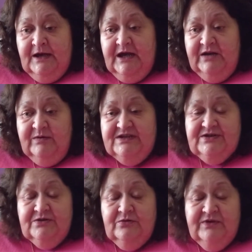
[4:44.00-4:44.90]
Anyway,
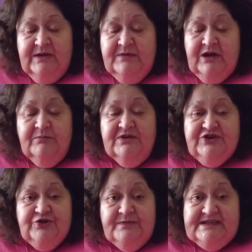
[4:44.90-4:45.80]
so they become
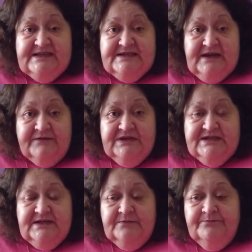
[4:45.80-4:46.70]
Mr. and Mrs.
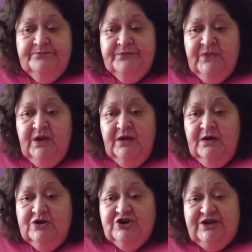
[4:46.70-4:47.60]
Skeffington.
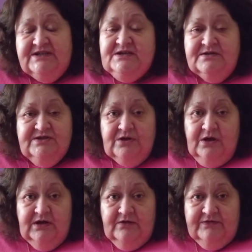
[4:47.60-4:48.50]
She does
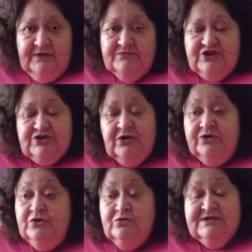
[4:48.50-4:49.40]
not love him. She's got
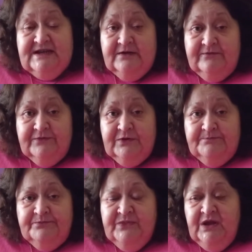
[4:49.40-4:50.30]
no time for him.
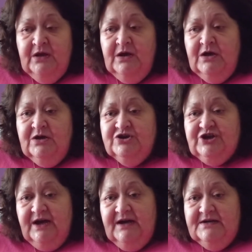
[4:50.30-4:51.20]
She
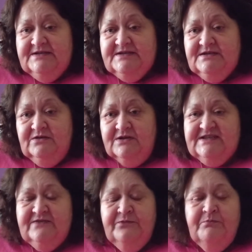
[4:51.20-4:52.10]
has lots
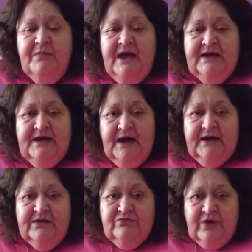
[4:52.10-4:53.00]
of men
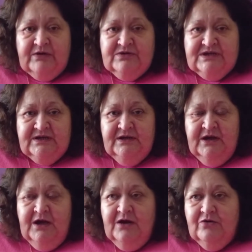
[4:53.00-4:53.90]
hanging around her,
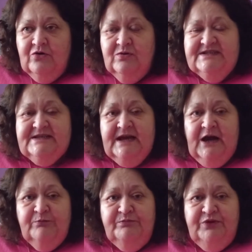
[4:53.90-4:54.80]
always saying
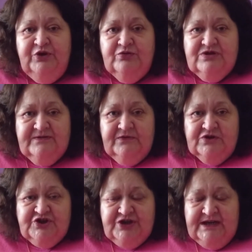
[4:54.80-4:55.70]
how beautiful
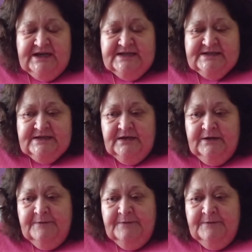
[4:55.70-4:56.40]
she is.